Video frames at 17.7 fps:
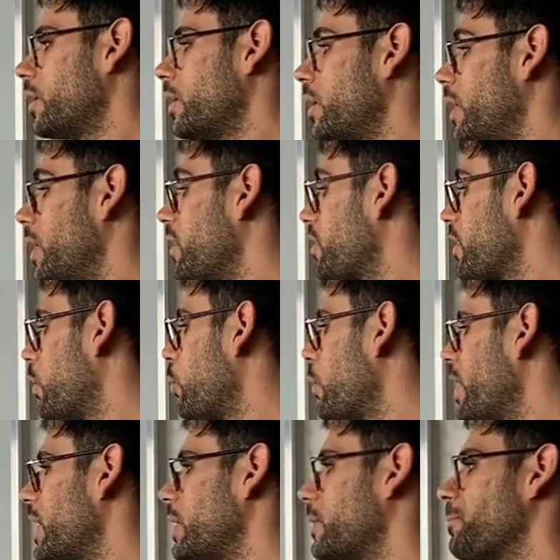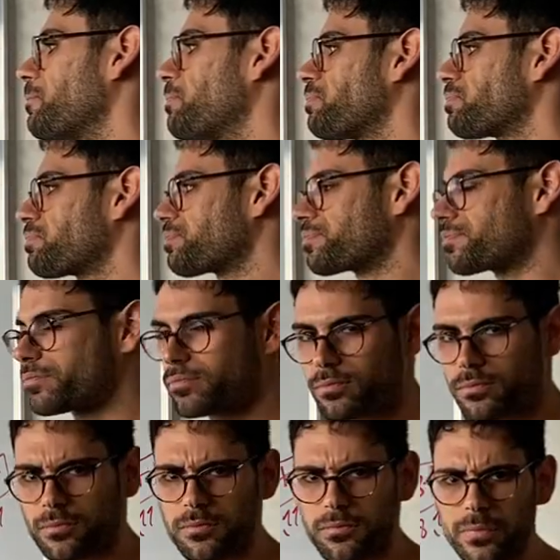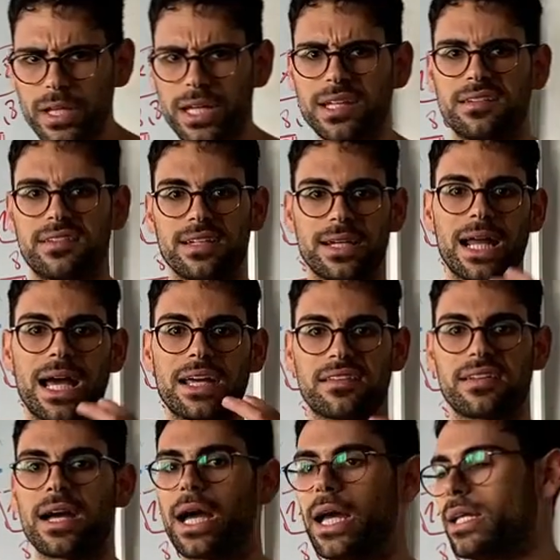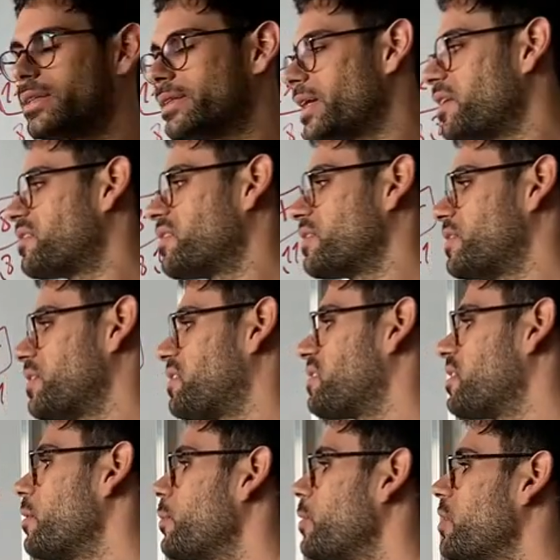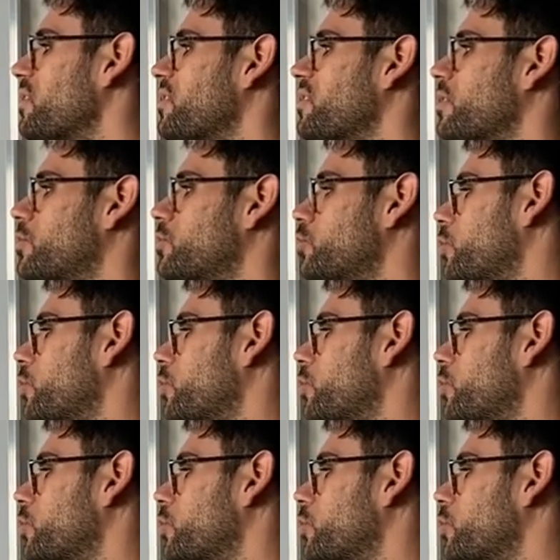Either way, it's a nice high intensity stimulus that you